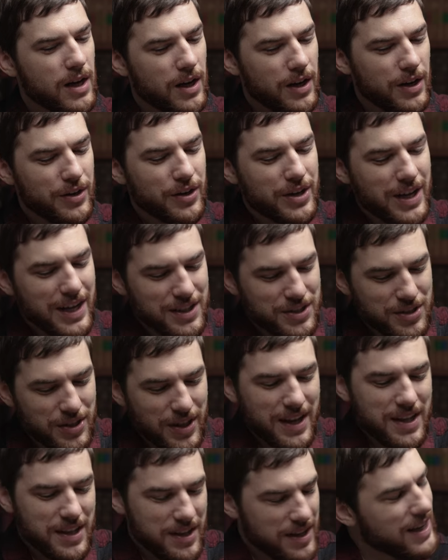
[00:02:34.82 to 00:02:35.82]
Okay, so
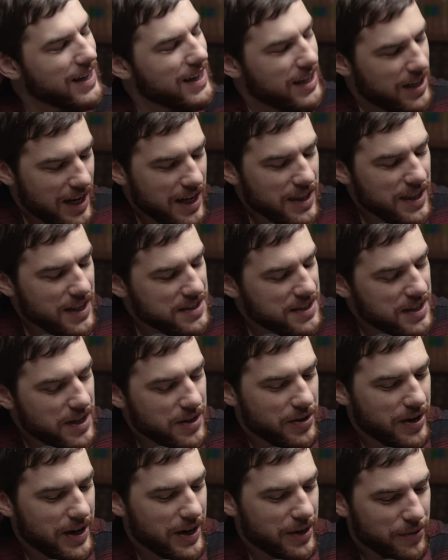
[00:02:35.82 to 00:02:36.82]
that again, that's
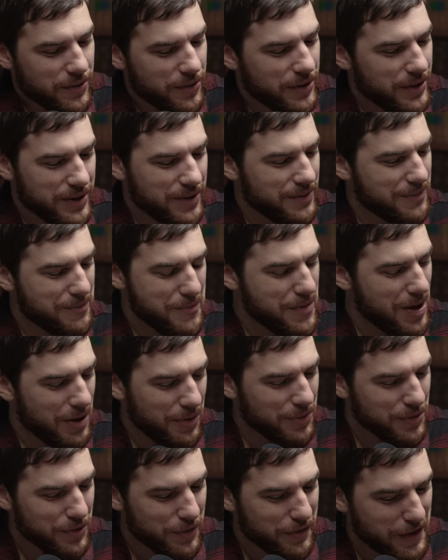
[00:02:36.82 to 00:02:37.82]
another angle. I
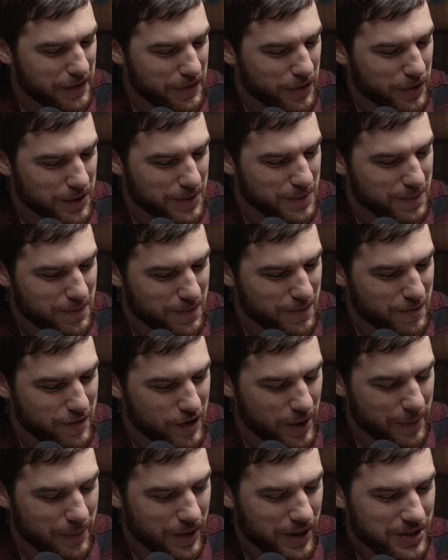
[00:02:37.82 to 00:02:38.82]
don't know if I've heard
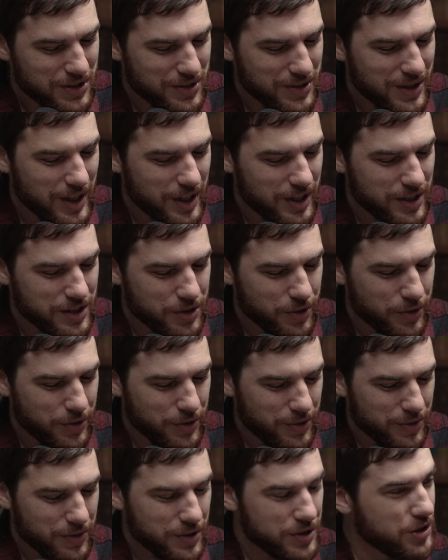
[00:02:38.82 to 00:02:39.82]
very much. Uh, so
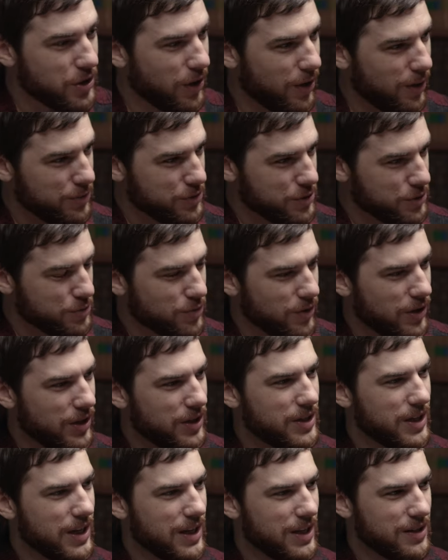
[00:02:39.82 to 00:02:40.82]
Psalms was
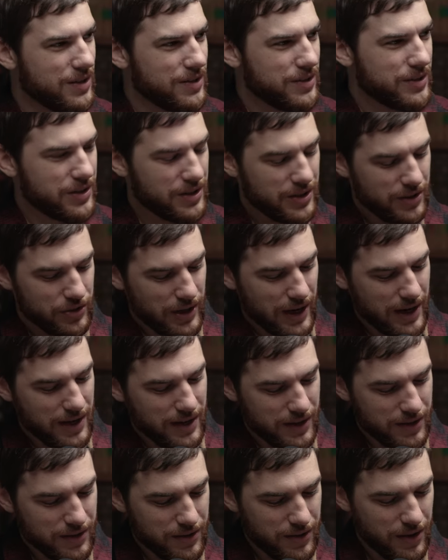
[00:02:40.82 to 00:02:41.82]
one, and tying
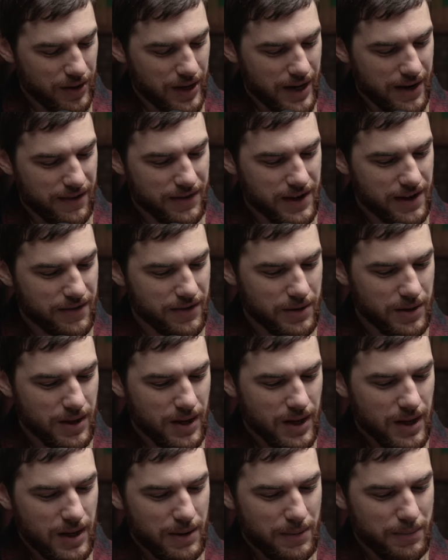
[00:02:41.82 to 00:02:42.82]
it into the line of David,
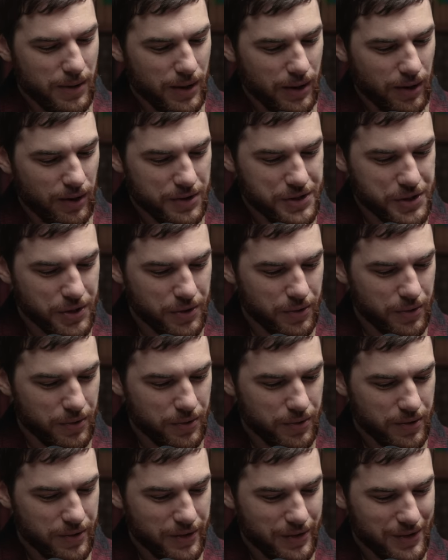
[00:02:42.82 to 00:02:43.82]
but also
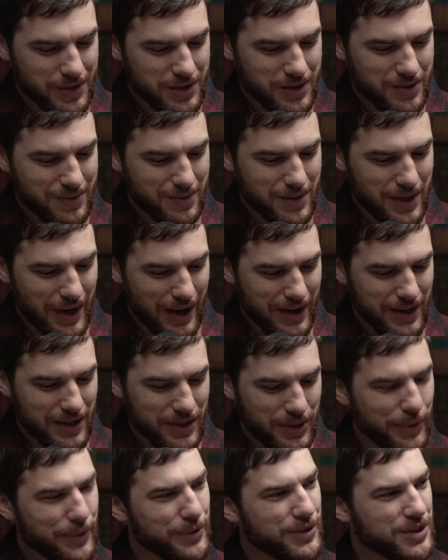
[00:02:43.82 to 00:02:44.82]
you're tying
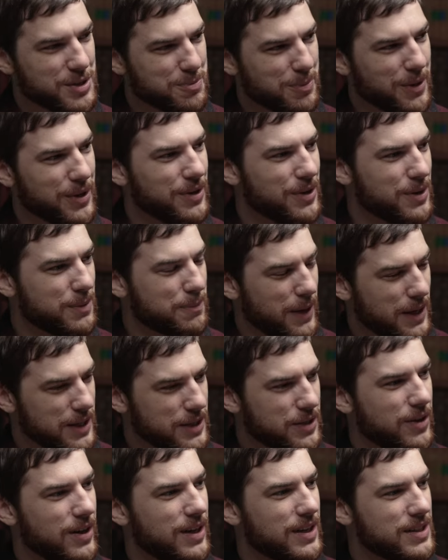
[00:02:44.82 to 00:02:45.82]
in the Holy Spirit,
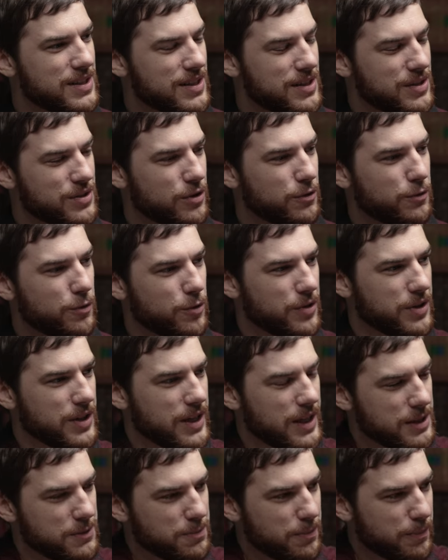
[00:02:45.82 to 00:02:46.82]
Pentecost, and so forth
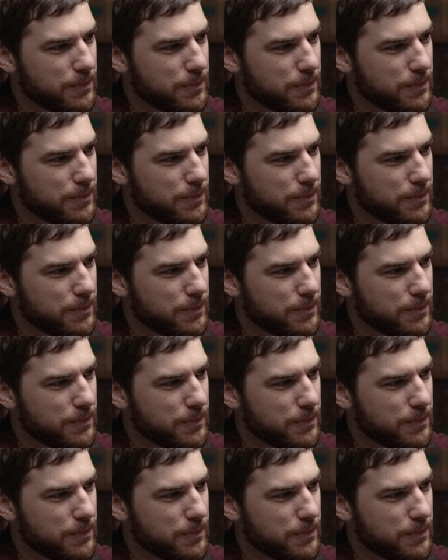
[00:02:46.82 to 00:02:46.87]
as